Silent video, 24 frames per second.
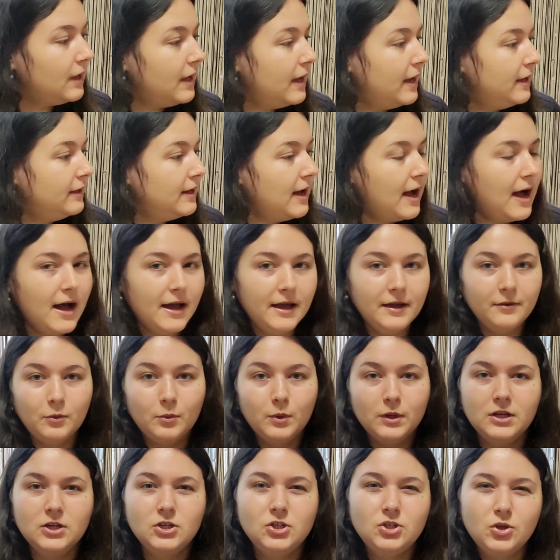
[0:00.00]
And I
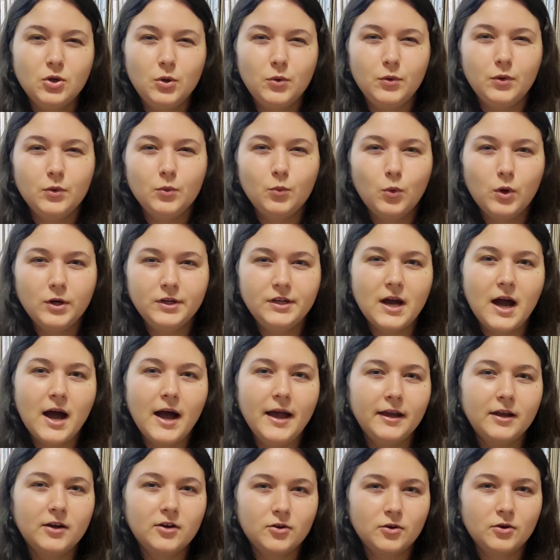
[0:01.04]
want to show you what
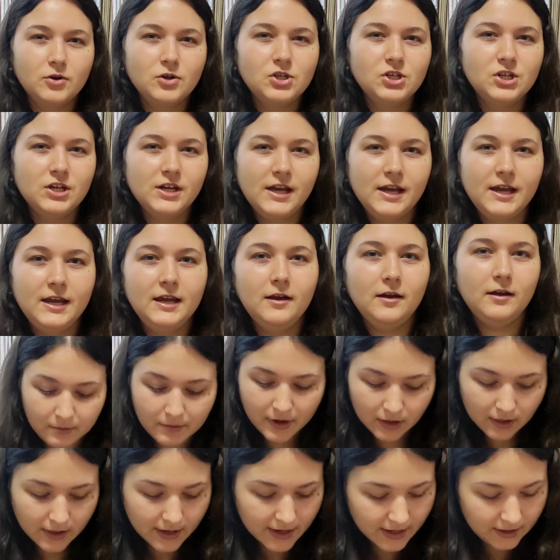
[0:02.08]
I crochet
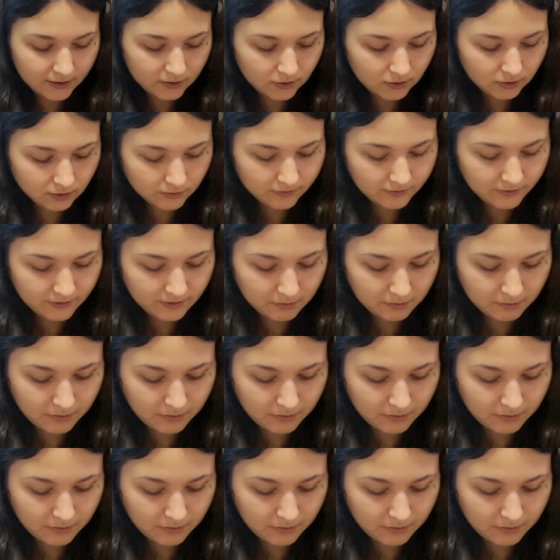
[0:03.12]
Himalaya Dolphin